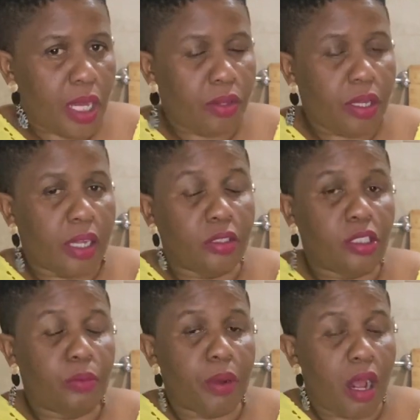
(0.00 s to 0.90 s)
you can use
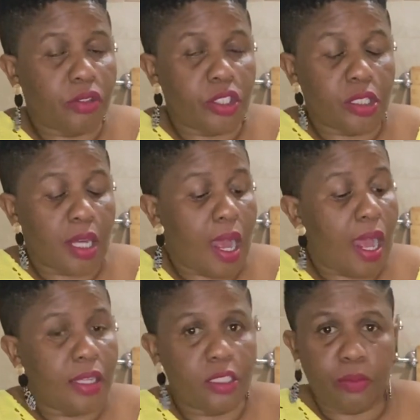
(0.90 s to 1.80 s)
brown sugar. I
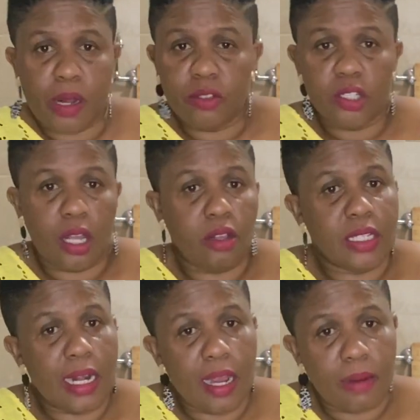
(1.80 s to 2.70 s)
use brown sugar because I
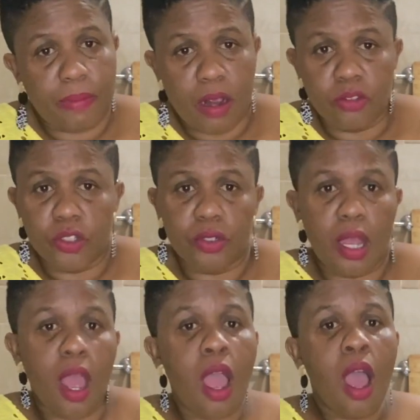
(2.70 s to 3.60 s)
like brown sugar.
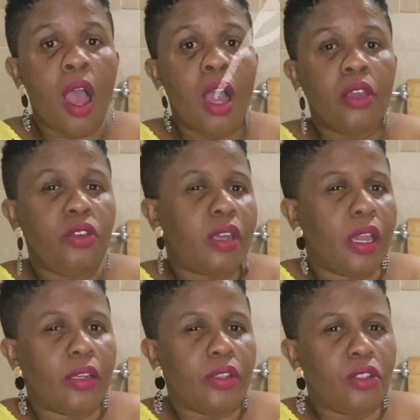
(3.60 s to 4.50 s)
You
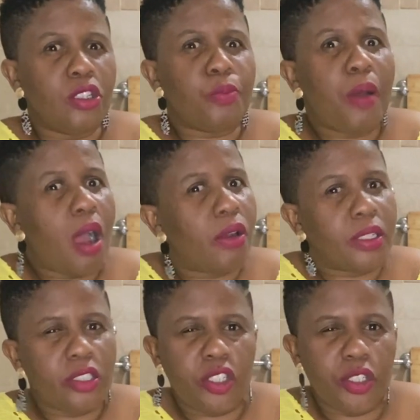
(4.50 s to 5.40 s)
can use powdered
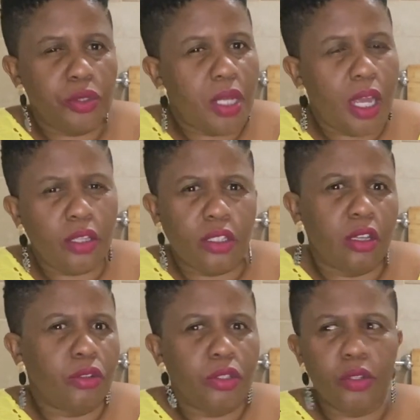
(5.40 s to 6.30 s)
sugar,
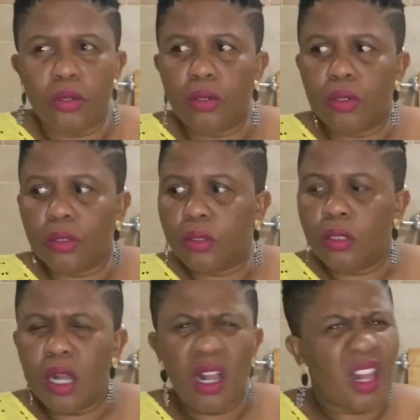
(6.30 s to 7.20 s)
your
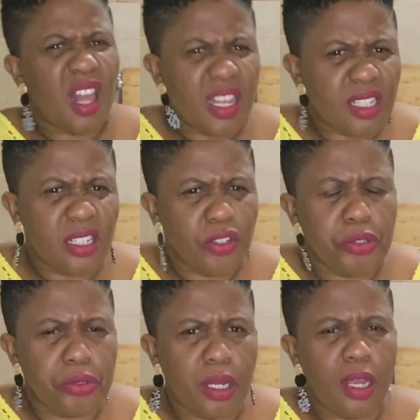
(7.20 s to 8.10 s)
caster
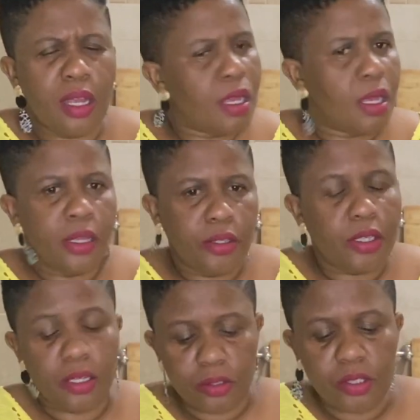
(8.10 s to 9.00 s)
sugar. You
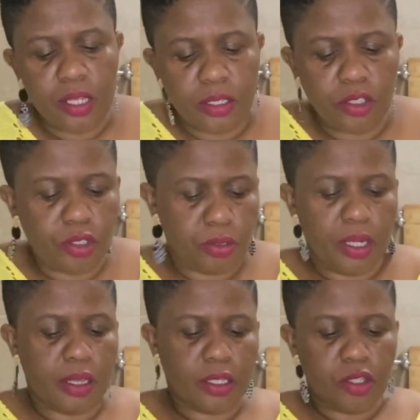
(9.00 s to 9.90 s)
can use any sugar
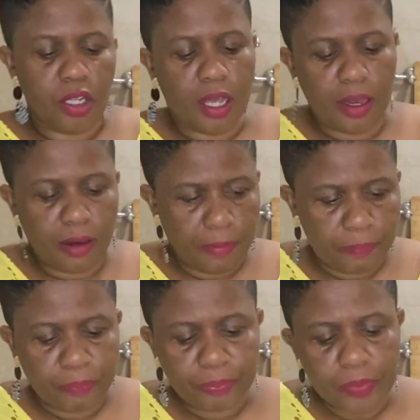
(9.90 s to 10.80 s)
that you like.
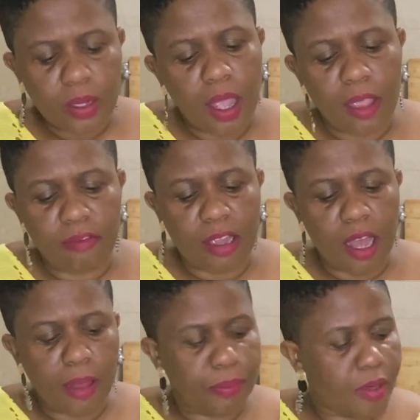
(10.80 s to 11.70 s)
I have a
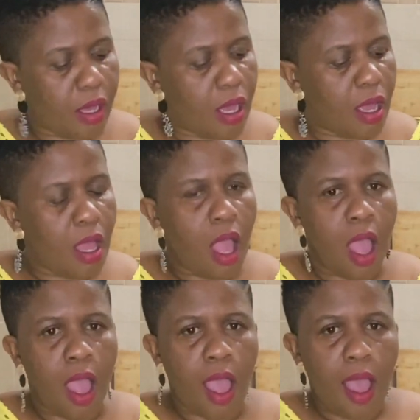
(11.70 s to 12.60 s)
cup here.
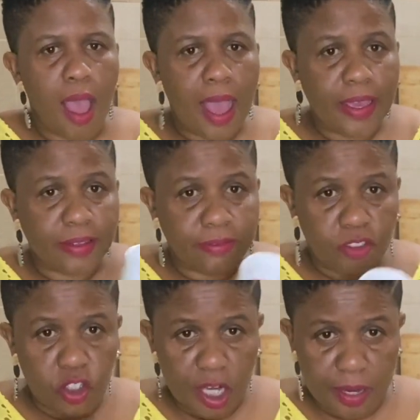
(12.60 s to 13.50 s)
I have
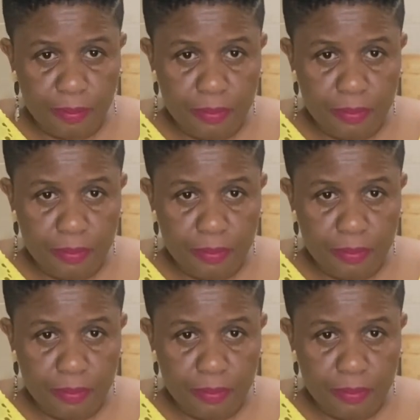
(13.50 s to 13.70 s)
jam.